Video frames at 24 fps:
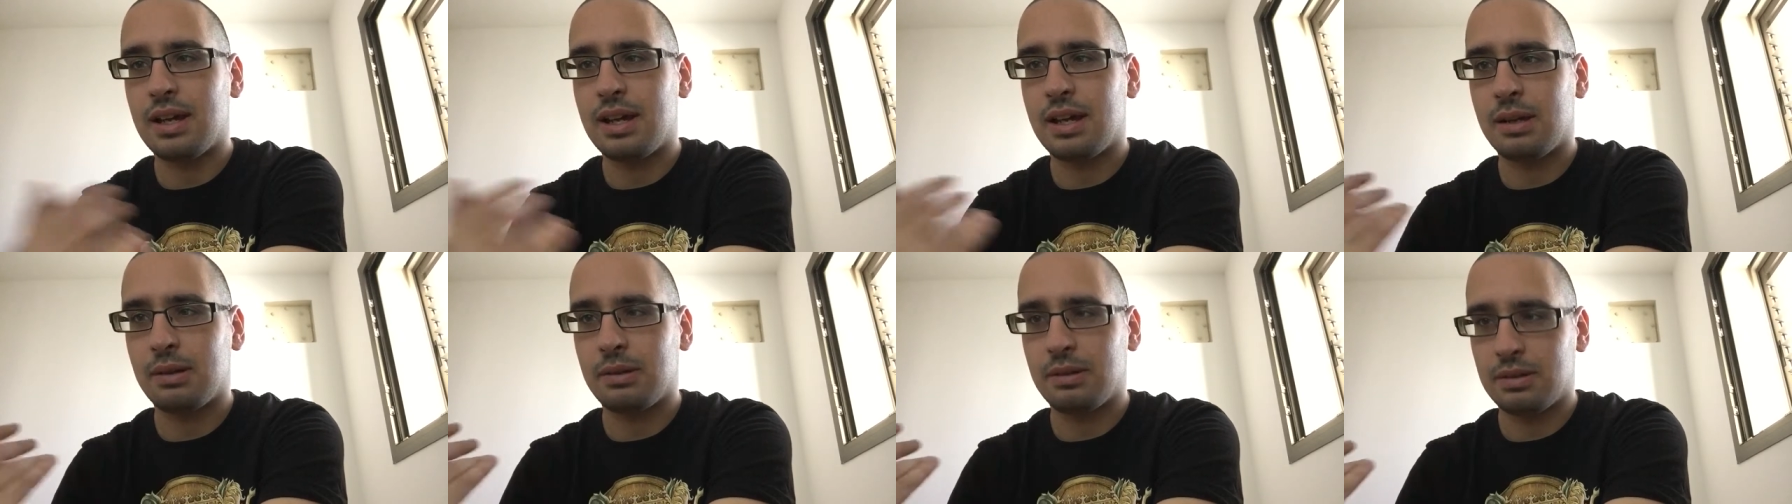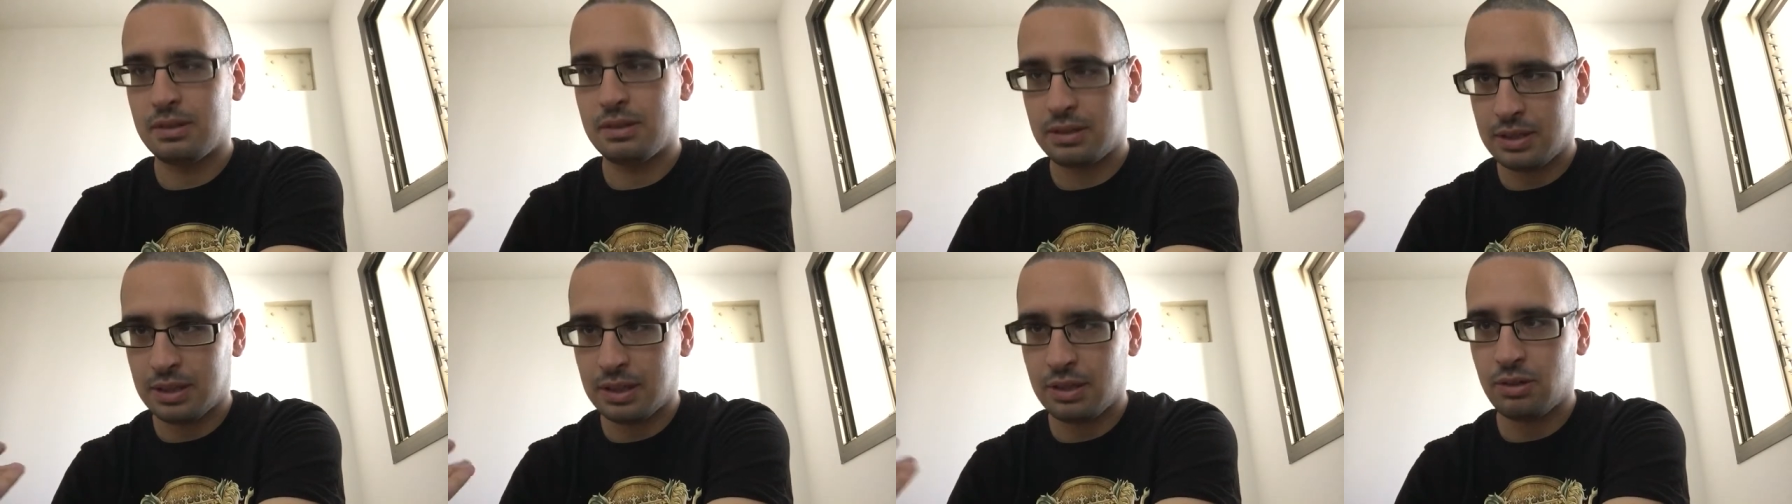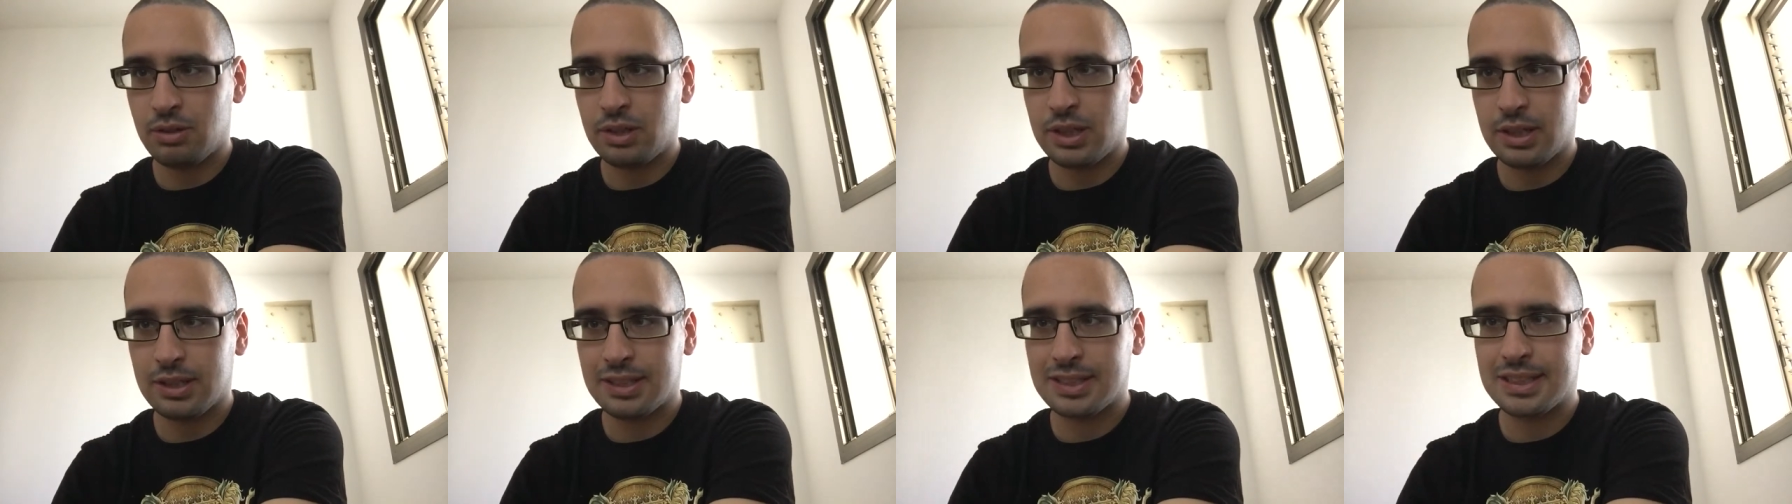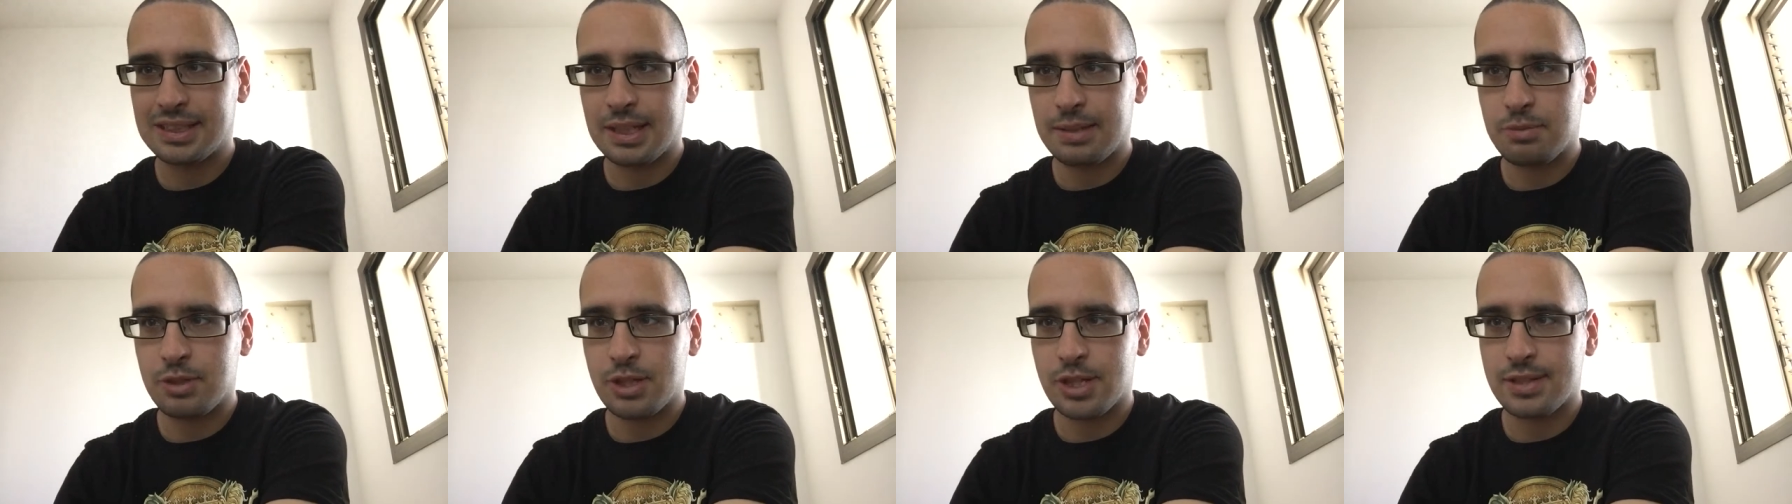are uh, the only
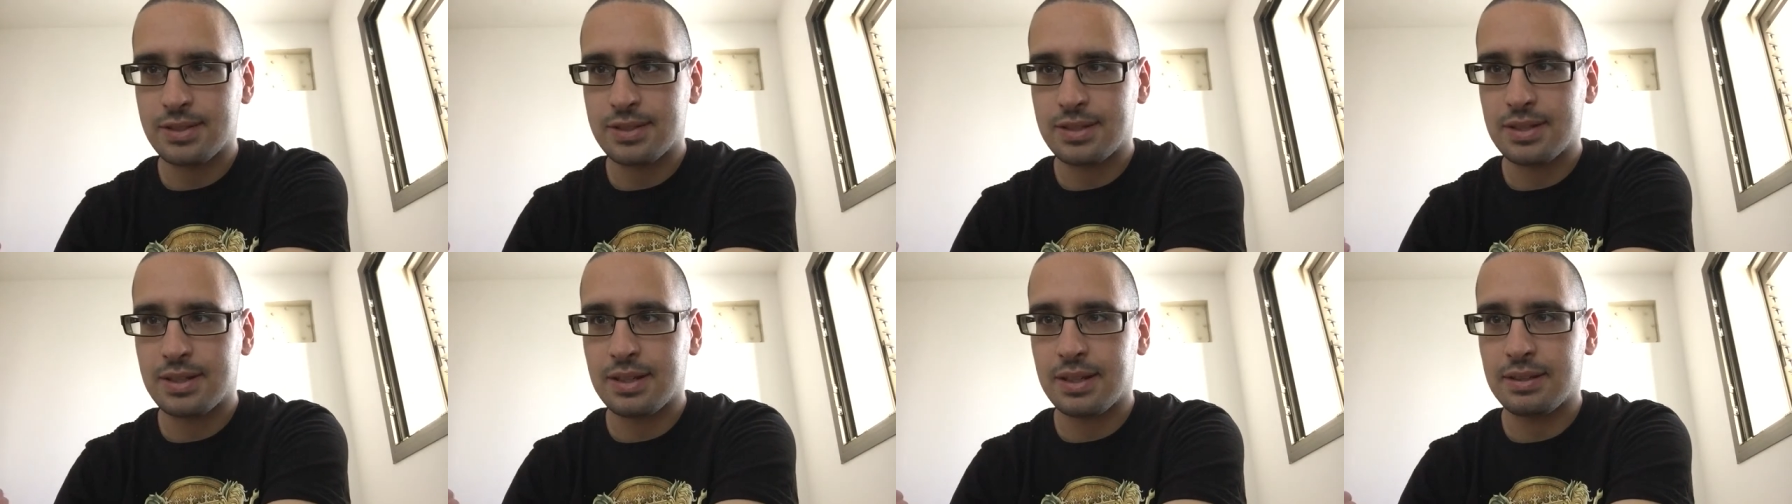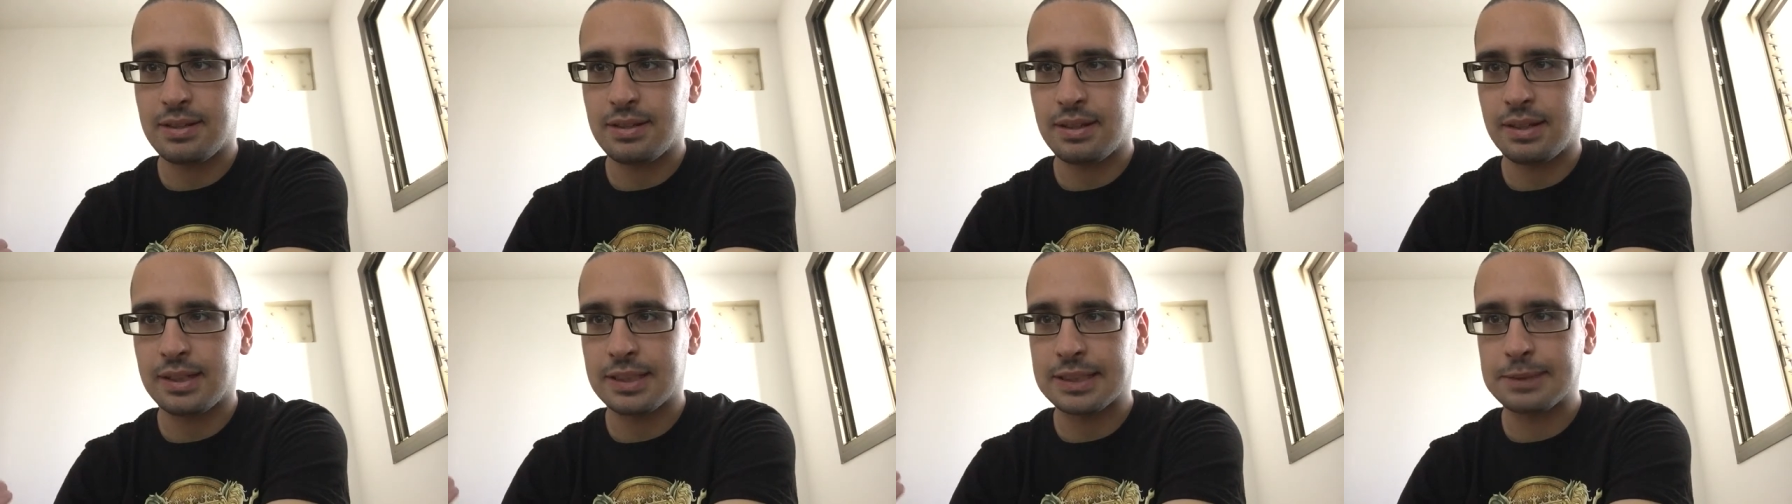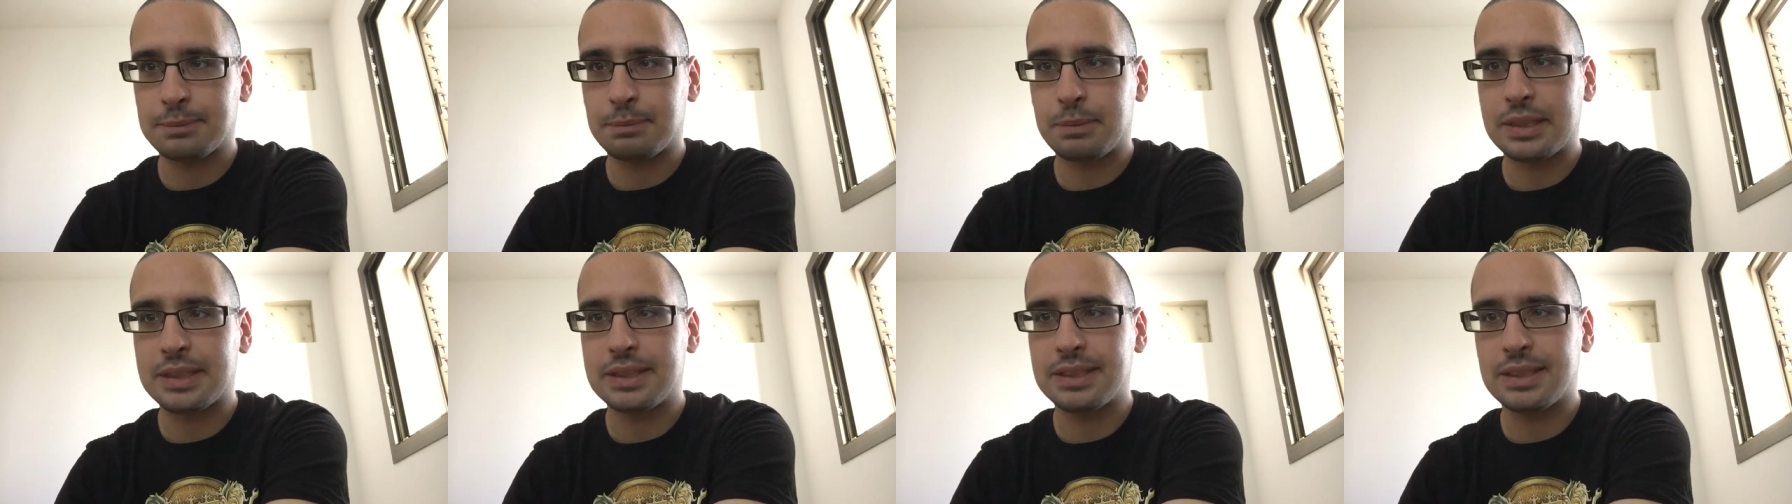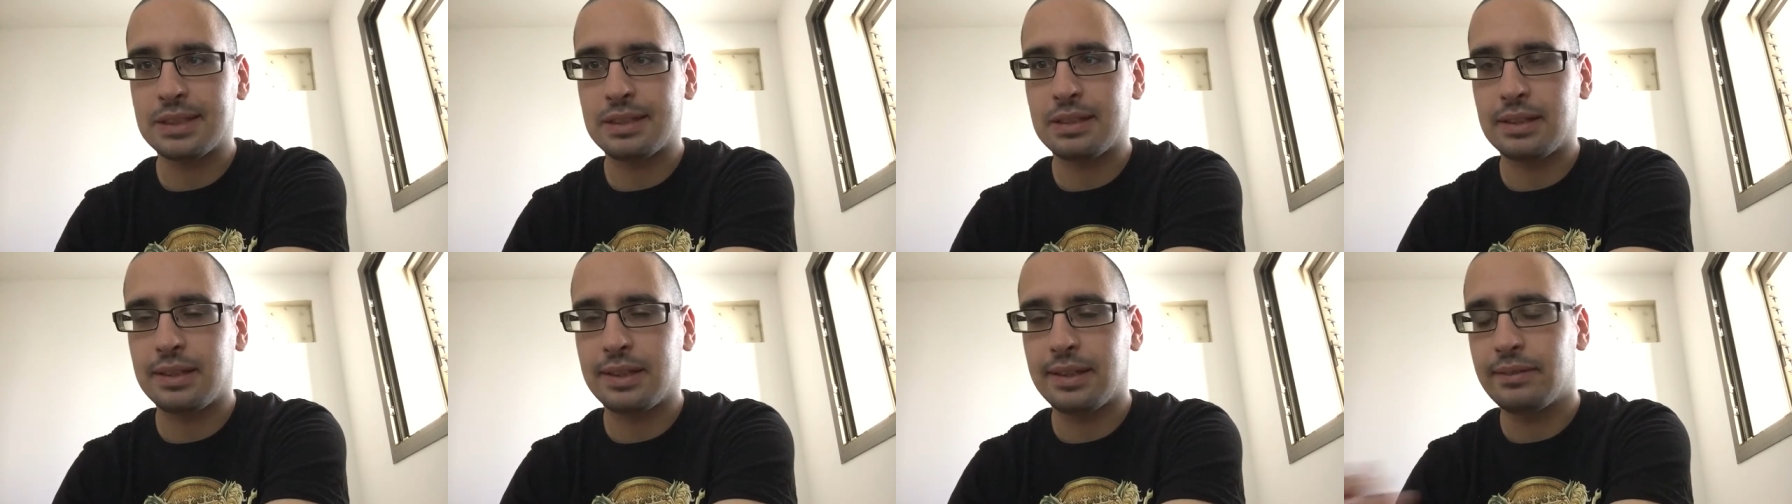exceptions that are
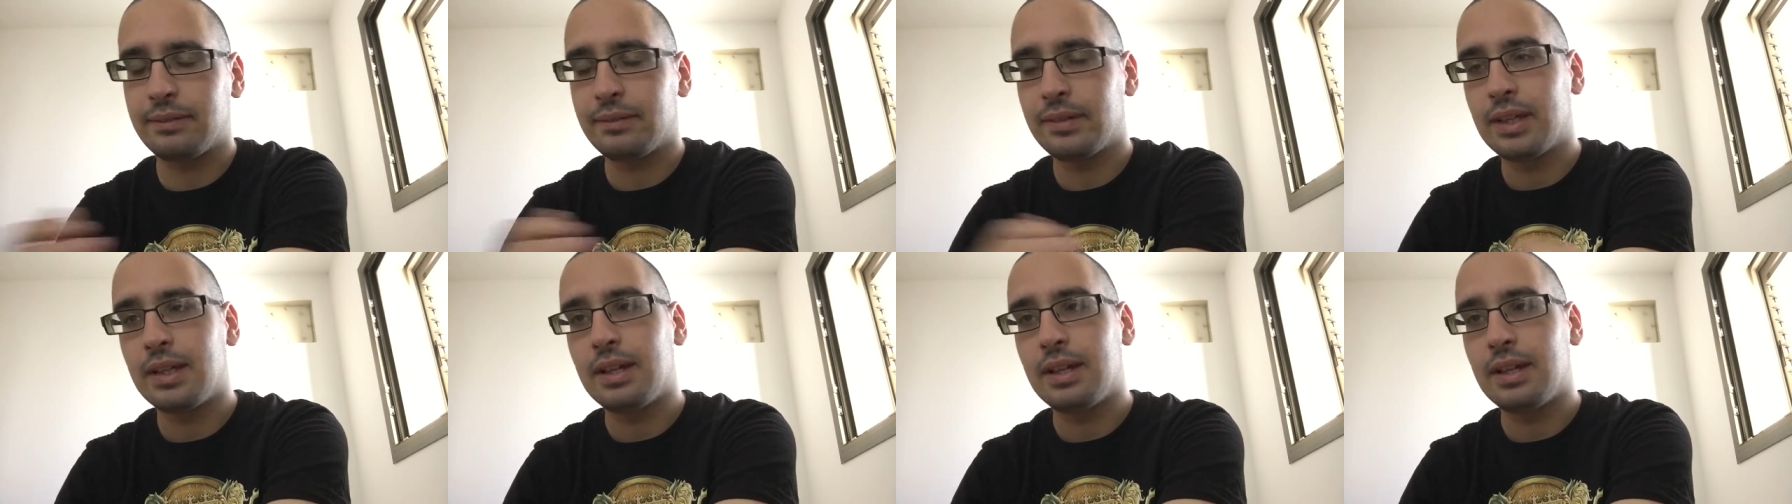explicitly